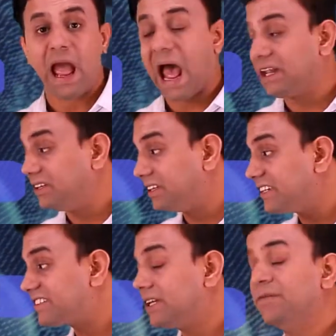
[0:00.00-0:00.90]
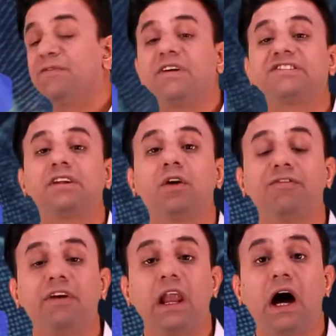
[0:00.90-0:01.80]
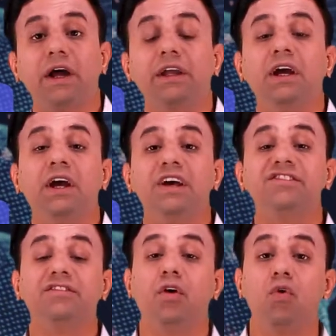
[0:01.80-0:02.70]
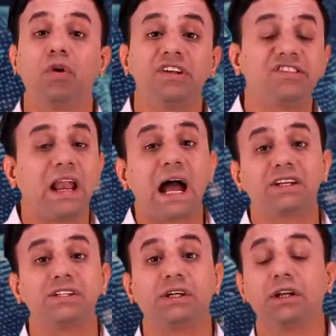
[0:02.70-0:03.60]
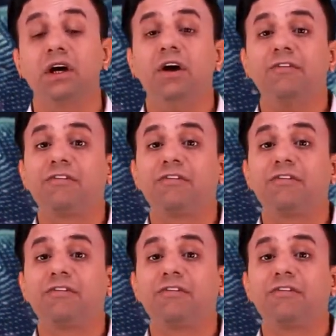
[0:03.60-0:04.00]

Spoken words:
And this lymph vessel of villi is known as lacteal.